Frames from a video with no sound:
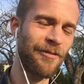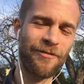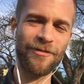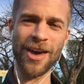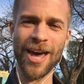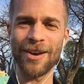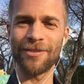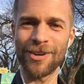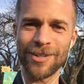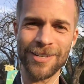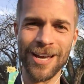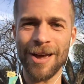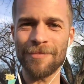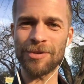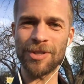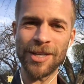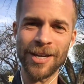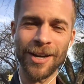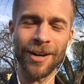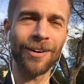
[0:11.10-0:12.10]
favorite
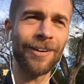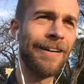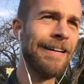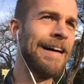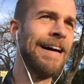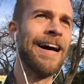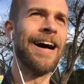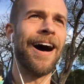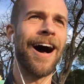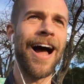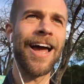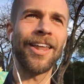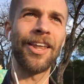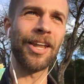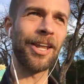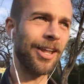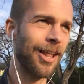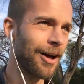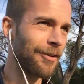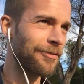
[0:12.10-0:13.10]
times of year. I
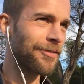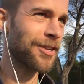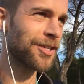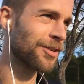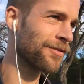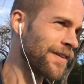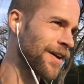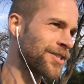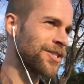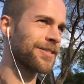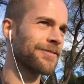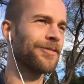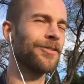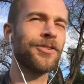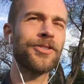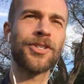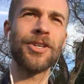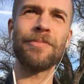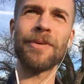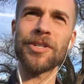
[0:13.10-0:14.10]
love this
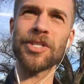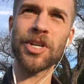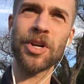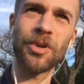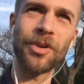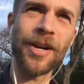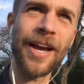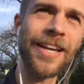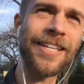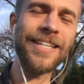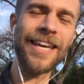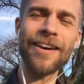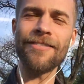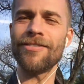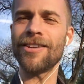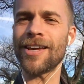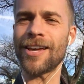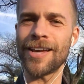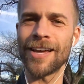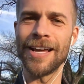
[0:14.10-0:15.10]
festival, so much
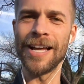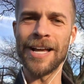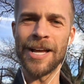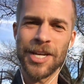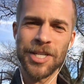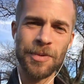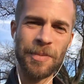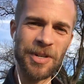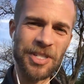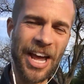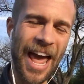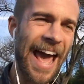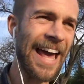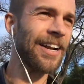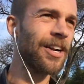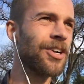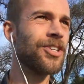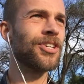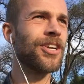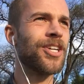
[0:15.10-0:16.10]
creativity, so much
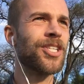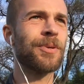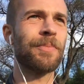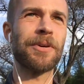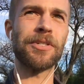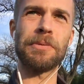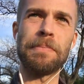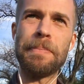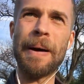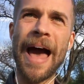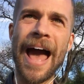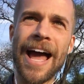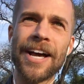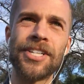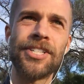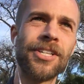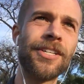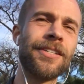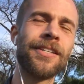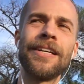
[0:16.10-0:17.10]
energy, so much
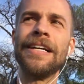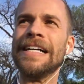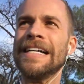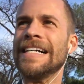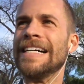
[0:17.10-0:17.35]
passion,